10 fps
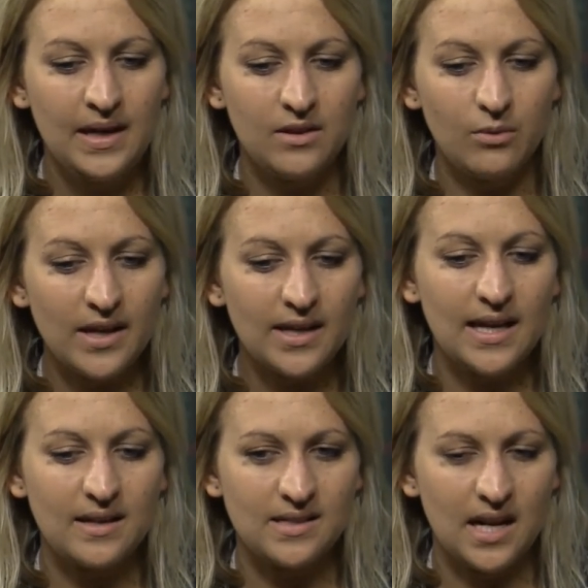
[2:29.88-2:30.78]
the
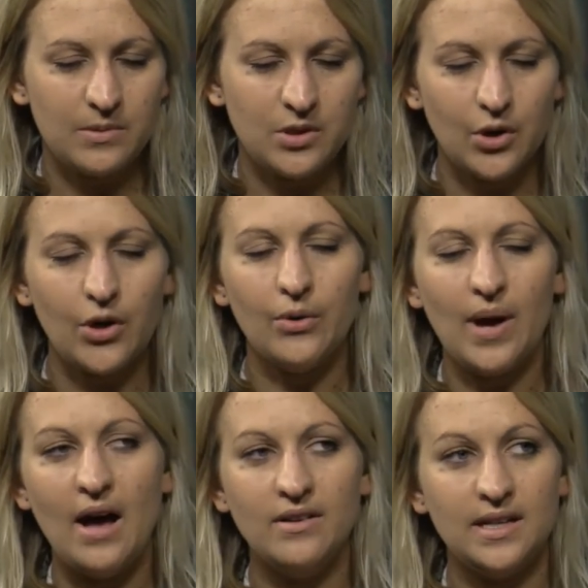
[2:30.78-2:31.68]
regulator set up to go
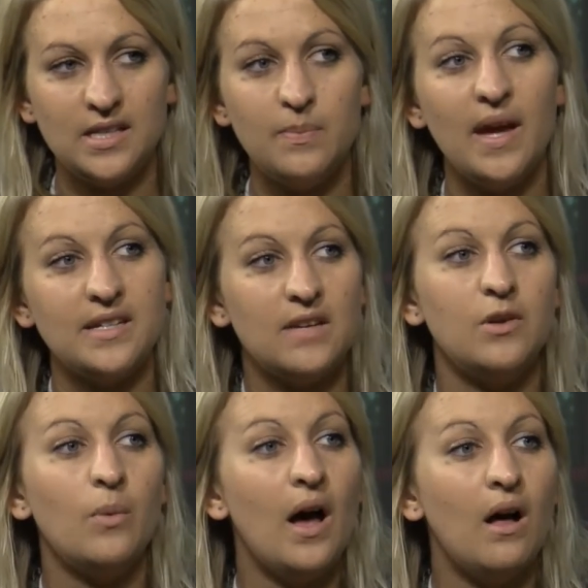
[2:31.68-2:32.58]
around and inspect every
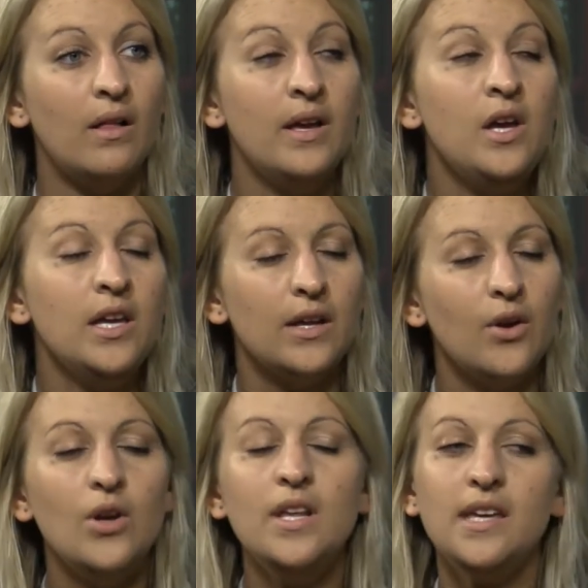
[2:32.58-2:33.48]
well can
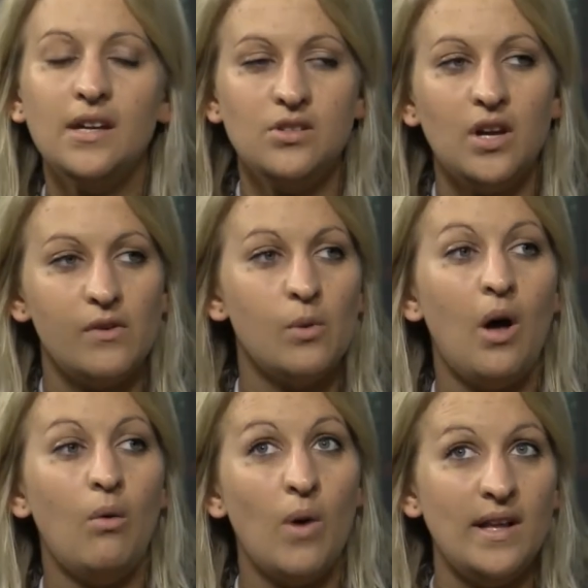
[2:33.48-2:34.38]
only get to every
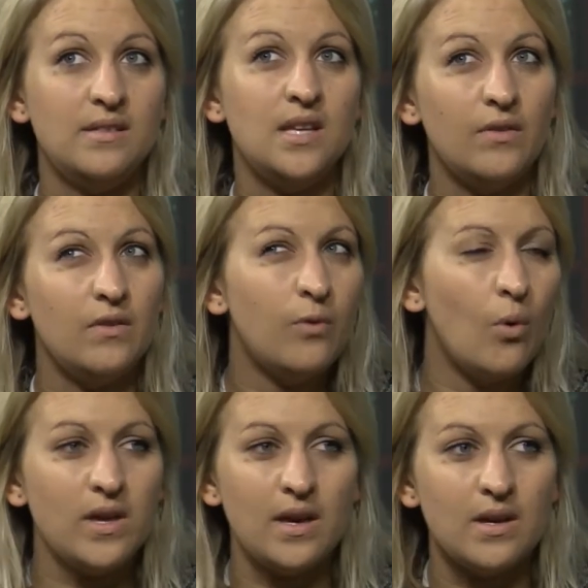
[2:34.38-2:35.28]
well once every
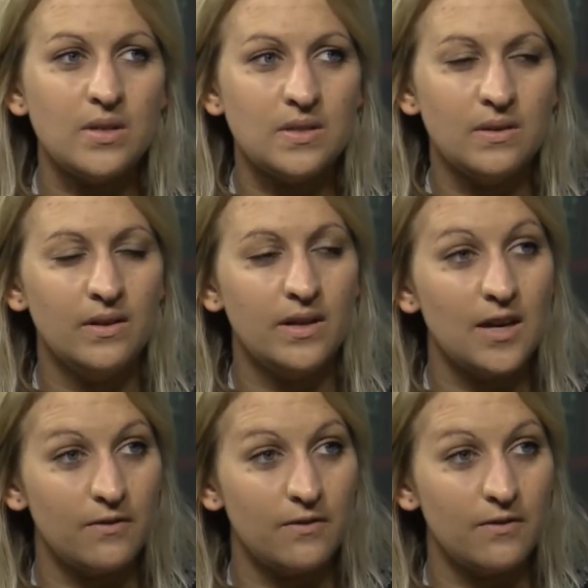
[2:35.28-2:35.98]
4 years if